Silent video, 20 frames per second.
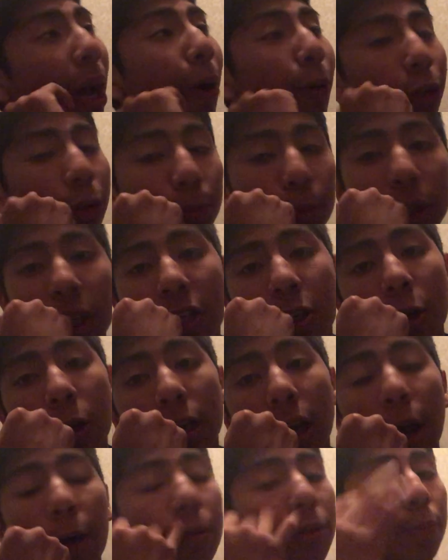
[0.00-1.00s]
I was pretty
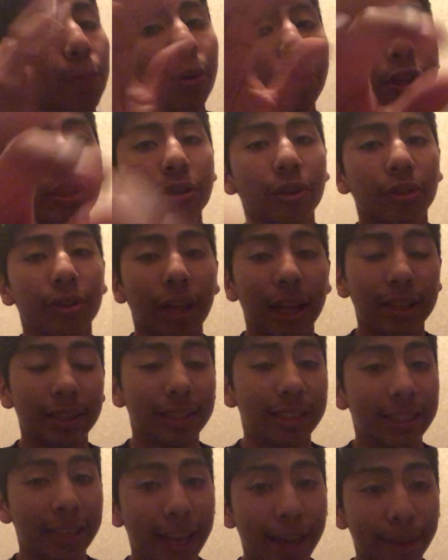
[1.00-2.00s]
sure that
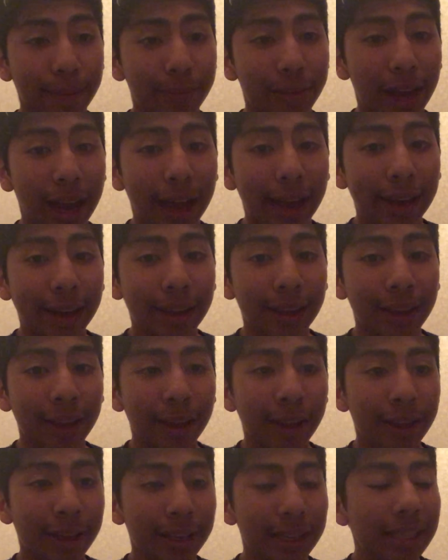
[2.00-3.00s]
Sam died.
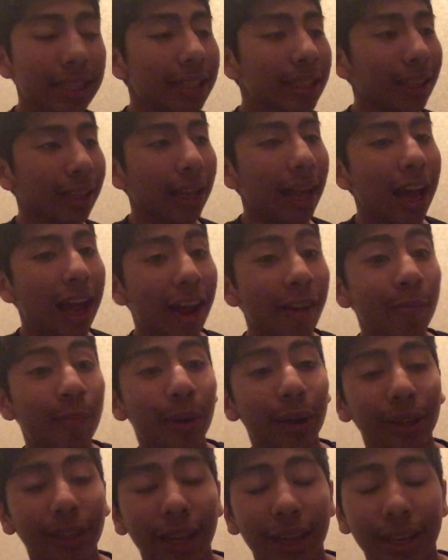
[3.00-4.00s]
He's alive,
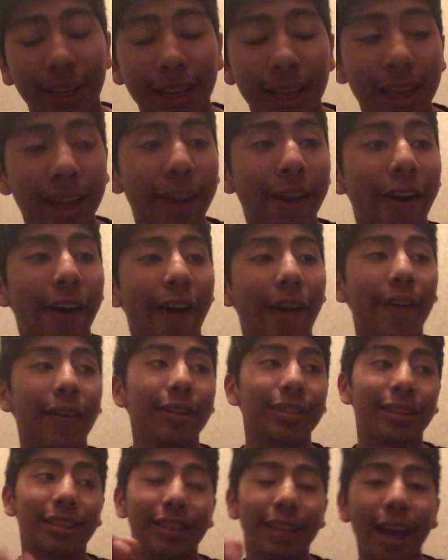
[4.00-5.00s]
but like,
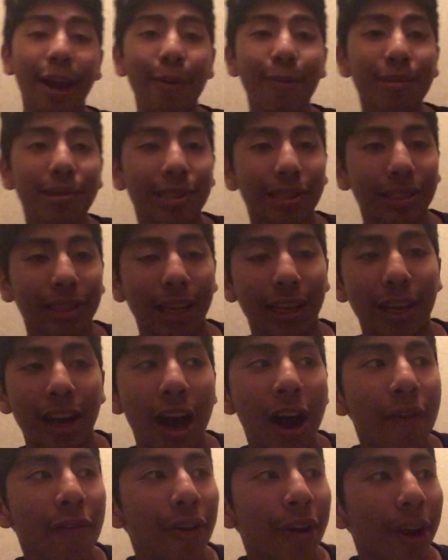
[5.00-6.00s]
Sam was just like
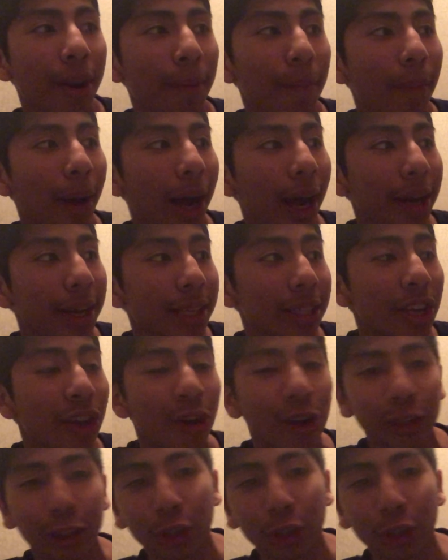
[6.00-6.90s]
covered in bodies.